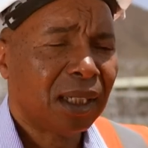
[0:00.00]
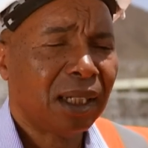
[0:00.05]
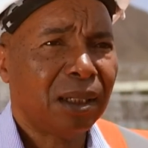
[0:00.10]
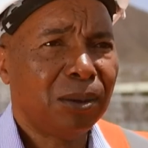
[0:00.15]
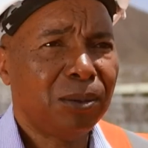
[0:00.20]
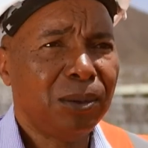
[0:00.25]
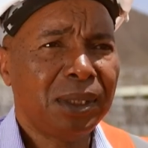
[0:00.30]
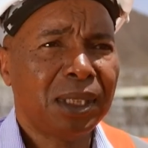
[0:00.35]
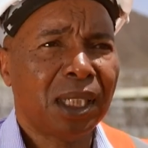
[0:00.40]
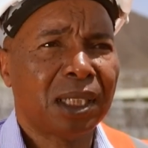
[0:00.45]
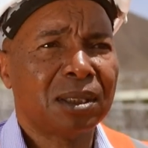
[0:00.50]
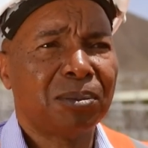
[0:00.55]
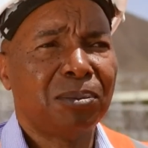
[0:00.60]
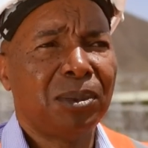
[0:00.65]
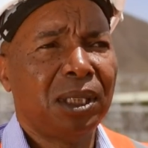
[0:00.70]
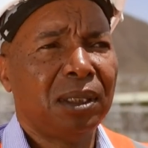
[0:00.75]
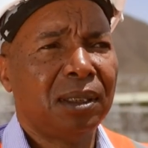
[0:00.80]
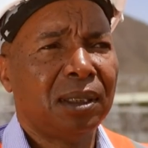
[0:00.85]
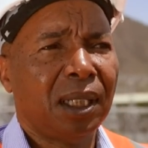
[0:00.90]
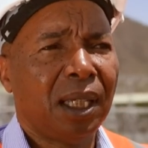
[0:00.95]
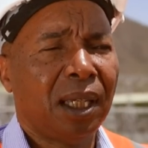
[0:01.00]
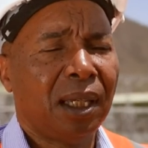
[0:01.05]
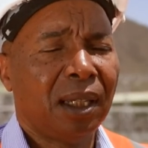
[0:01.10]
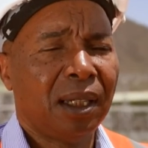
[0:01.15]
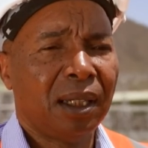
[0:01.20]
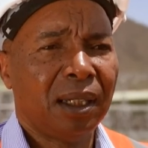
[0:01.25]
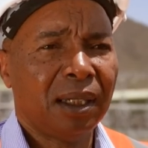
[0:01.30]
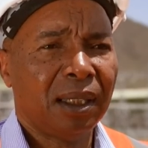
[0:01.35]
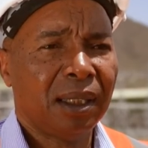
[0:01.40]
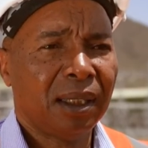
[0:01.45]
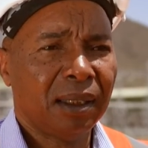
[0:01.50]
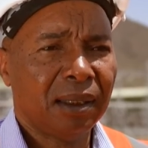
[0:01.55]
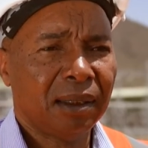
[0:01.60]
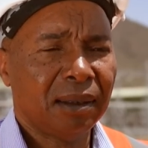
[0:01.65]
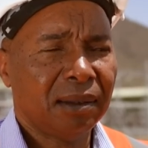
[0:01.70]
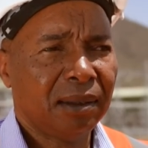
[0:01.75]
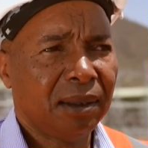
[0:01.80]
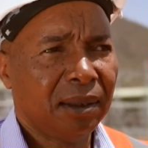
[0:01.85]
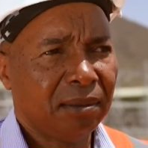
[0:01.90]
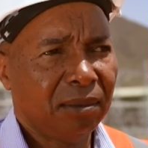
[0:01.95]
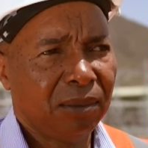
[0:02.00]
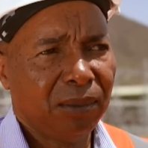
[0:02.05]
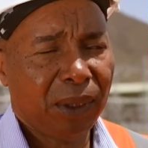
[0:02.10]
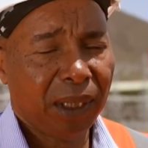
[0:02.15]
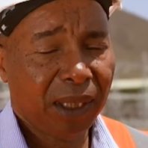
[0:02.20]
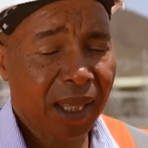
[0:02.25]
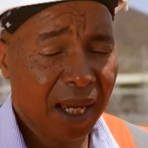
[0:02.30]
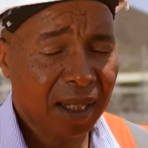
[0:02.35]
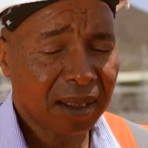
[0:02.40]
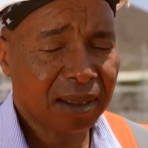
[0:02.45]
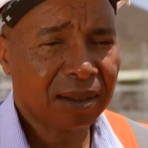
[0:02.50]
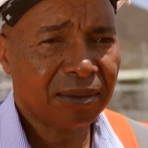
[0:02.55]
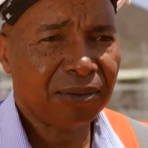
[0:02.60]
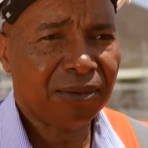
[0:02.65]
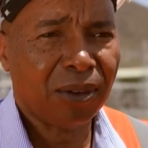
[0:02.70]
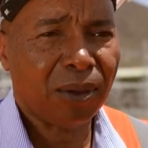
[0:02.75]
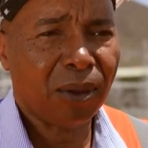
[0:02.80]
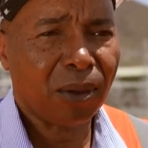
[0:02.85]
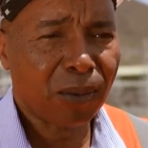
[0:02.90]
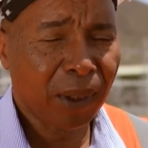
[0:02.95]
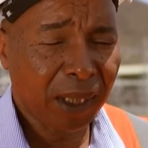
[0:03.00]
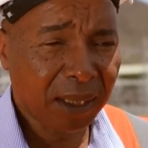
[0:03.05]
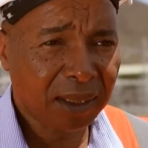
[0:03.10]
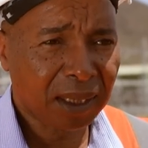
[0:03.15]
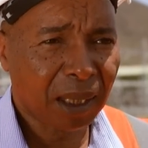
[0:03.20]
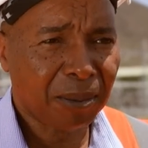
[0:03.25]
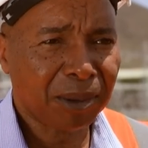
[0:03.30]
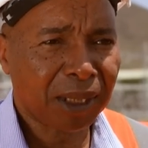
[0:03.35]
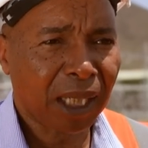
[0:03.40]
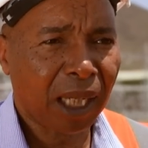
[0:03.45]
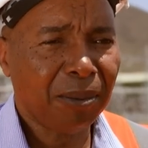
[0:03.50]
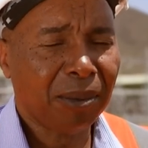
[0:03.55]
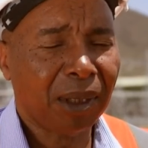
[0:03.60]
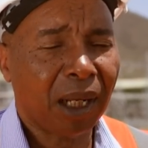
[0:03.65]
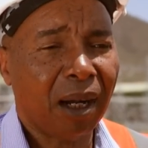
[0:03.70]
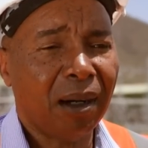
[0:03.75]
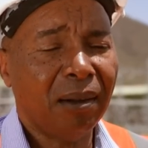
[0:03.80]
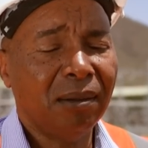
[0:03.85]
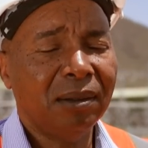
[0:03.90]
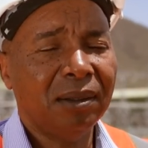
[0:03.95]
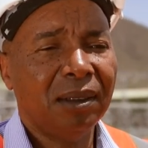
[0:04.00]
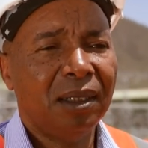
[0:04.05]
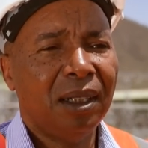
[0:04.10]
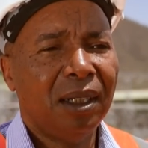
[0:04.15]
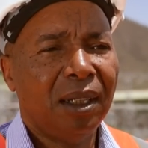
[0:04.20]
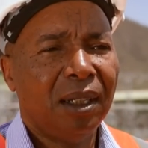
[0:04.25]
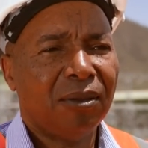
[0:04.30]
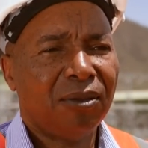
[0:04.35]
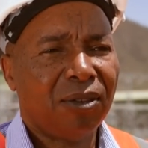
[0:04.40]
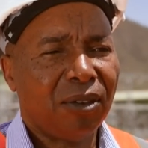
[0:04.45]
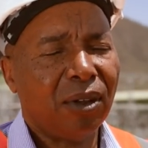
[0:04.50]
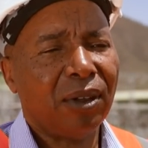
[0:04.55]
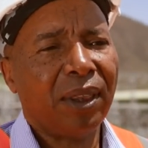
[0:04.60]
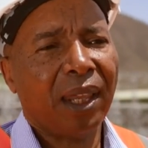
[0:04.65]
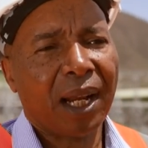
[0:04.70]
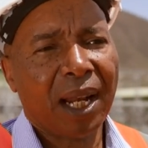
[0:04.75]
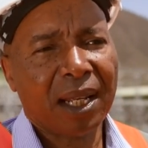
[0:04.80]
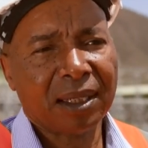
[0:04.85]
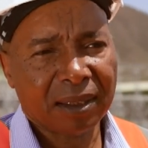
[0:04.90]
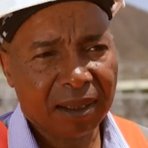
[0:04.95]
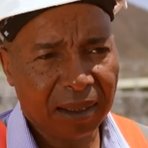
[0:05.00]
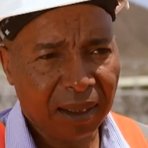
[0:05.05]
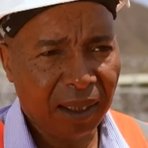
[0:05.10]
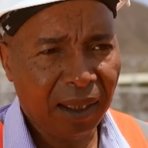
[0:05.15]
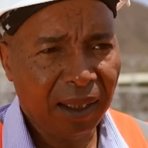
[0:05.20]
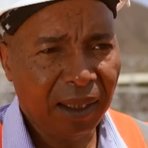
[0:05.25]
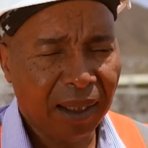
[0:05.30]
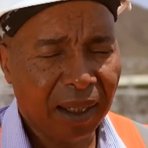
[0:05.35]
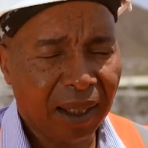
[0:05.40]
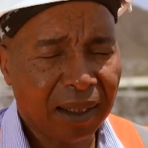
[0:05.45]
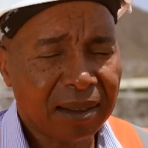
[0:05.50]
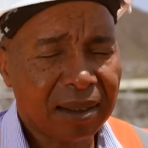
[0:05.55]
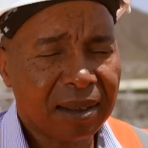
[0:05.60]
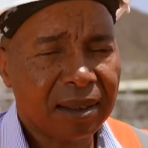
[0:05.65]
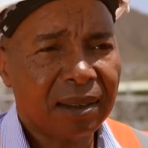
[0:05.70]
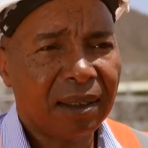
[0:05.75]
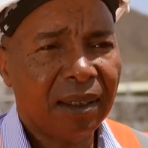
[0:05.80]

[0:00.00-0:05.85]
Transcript: uh, which has been uh, with us for quite some time now, for the last three years.